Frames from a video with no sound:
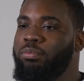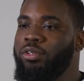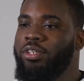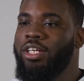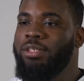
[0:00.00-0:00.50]

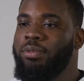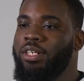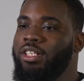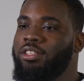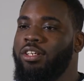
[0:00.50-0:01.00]
Broadcast Media
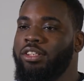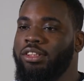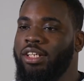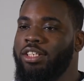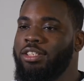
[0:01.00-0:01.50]

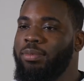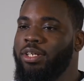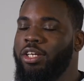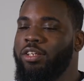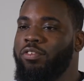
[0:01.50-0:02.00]
Technology at Leeds
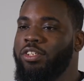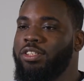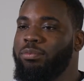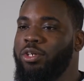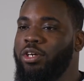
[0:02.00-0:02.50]
Beckett
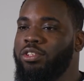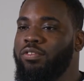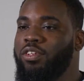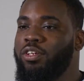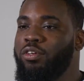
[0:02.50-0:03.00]
University because
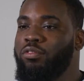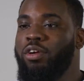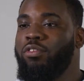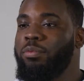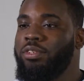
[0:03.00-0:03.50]
of the
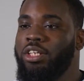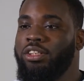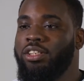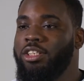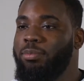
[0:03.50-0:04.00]
great
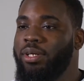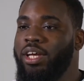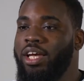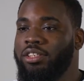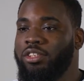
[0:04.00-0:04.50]
reputation Leeds Beckett
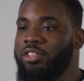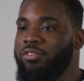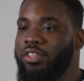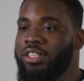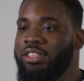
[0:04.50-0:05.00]
has at the
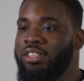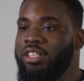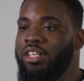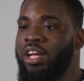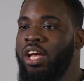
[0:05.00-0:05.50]

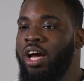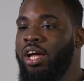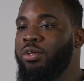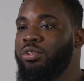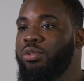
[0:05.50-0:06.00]
university.
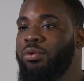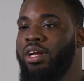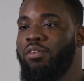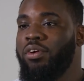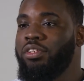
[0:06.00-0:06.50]
And also when
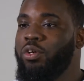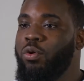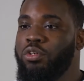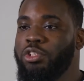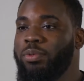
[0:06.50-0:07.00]
I read the
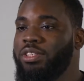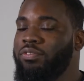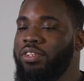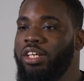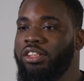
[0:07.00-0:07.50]
course
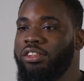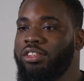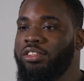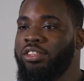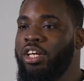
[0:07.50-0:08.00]

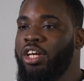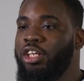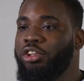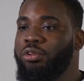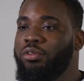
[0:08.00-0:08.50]
specifications,
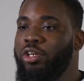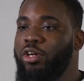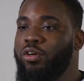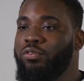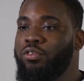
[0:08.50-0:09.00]
it showed a
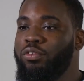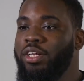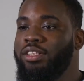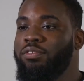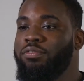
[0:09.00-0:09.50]
lot of
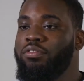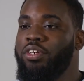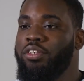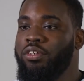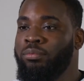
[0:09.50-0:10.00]
creative
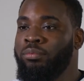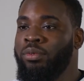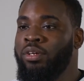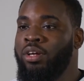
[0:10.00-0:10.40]
freedom.